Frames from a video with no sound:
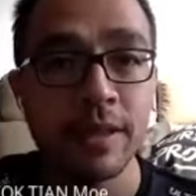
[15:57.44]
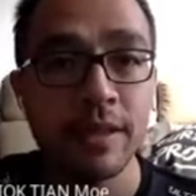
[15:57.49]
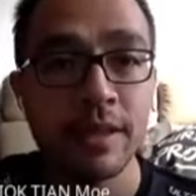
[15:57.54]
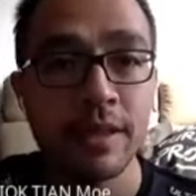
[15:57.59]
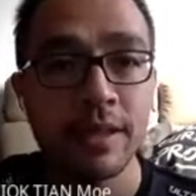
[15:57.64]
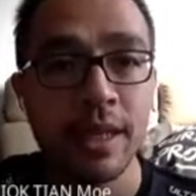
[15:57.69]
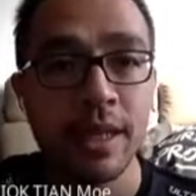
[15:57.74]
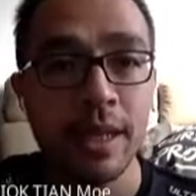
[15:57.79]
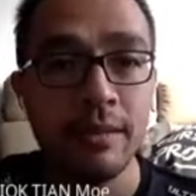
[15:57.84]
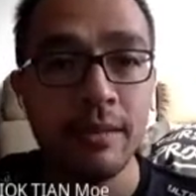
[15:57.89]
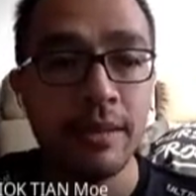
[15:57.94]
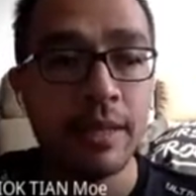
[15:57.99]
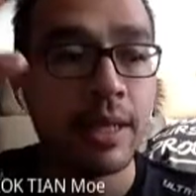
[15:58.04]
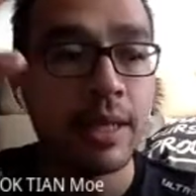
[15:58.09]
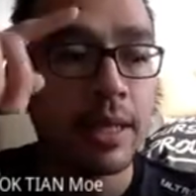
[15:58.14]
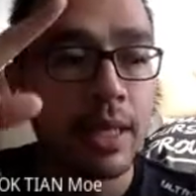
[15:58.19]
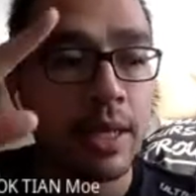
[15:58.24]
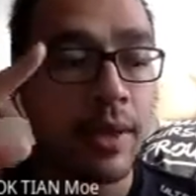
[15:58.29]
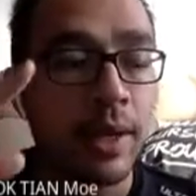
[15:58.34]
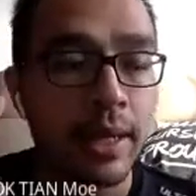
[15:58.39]
And
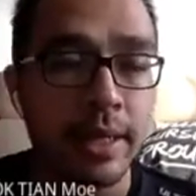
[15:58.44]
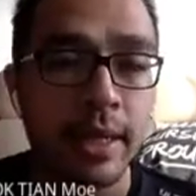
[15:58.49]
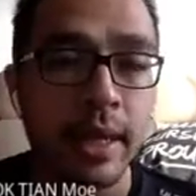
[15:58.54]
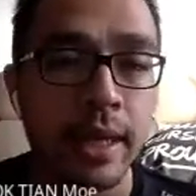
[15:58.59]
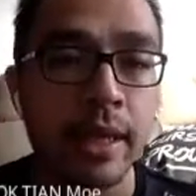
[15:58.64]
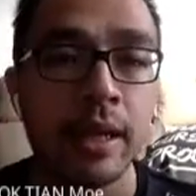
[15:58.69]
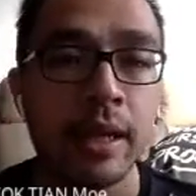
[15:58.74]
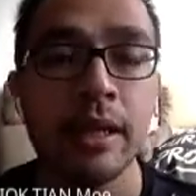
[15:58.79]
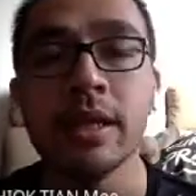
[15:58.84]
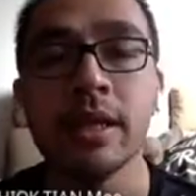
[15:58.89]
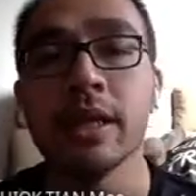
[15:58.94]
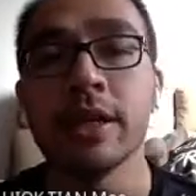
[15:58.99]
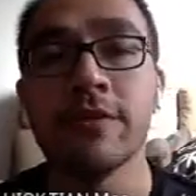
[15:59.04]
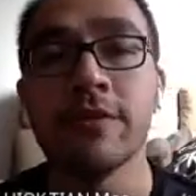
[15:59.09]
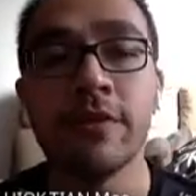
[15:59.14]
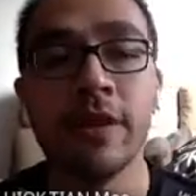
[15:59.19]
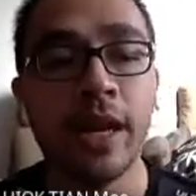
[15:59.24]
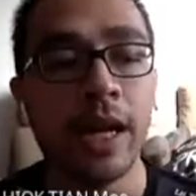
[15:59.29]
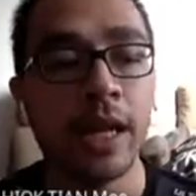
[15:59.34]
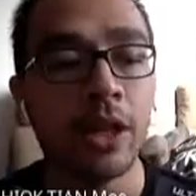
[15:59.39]
just now I said, if
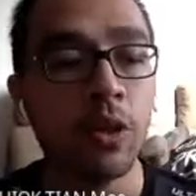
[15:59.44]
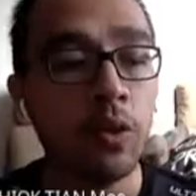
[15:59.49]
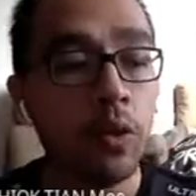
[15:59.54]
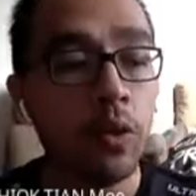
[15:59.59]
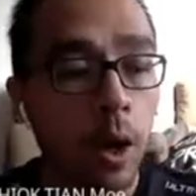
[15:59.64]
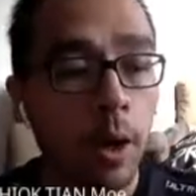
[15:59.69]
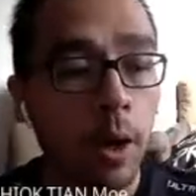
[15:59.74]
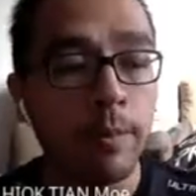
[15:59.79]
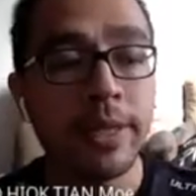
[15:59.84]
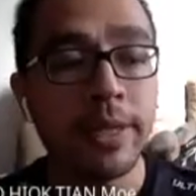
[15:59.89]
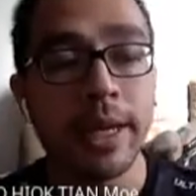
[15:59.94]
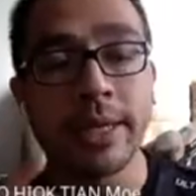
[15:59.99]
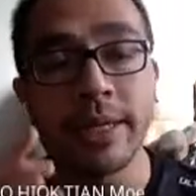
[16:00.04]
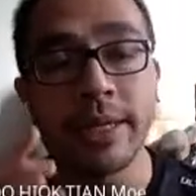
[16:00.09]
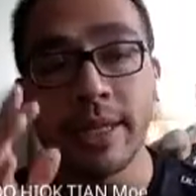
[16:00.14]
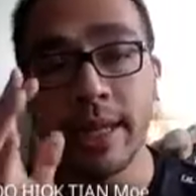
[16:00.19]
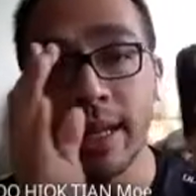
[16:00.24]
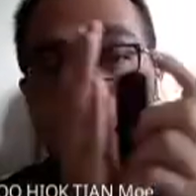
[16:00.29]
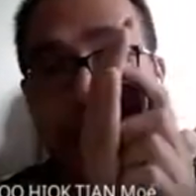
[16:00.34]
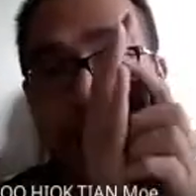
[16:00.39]
there are two objects
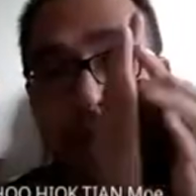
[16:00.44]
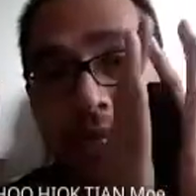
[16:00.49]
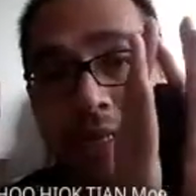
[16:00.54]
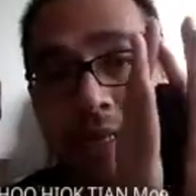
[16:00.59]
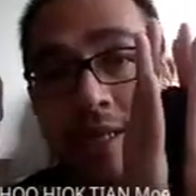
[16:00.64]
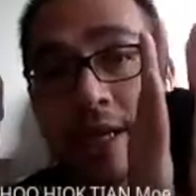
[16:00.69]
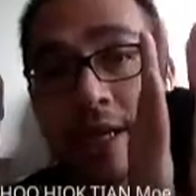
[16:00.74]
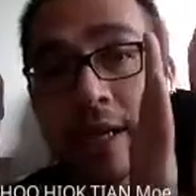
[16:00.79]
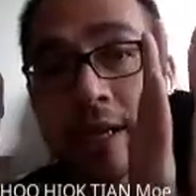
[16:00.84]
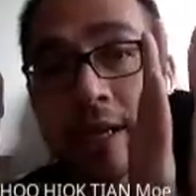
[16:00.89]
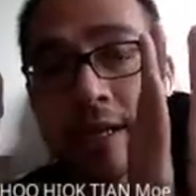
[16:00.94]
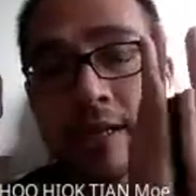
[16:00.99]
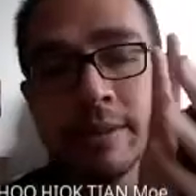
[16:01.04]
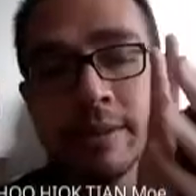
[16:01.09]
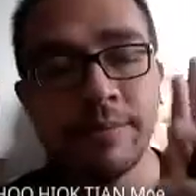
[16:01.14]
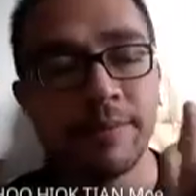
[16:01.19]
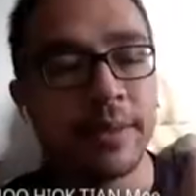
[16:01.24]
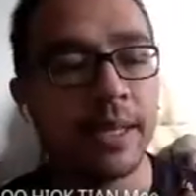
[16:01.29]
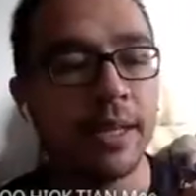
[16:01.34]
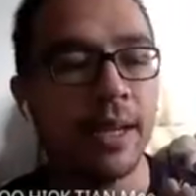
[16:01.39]
that are touching,
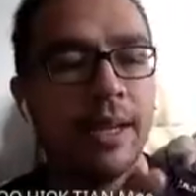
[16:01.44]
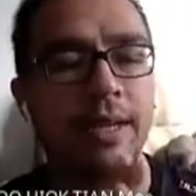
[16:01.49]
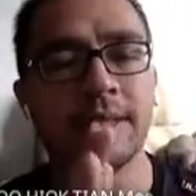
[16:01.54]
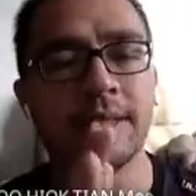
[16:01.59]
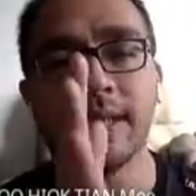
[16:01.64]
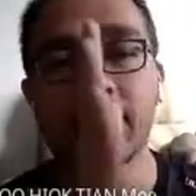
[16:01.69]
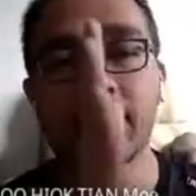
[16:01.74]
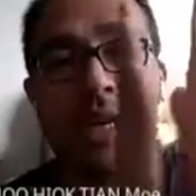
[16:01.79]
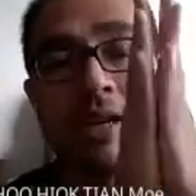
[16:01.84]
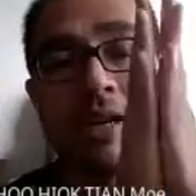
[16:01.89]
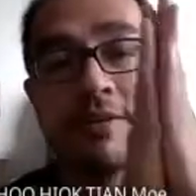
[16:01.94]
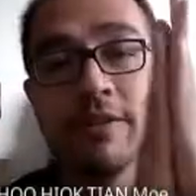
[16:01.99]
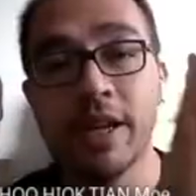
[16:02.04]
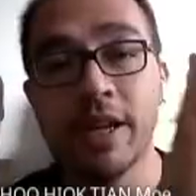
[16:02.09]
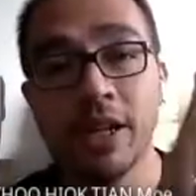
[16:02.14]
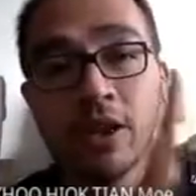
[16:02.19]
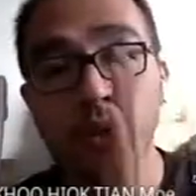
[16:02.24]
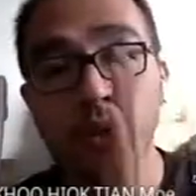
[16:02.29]
if there are two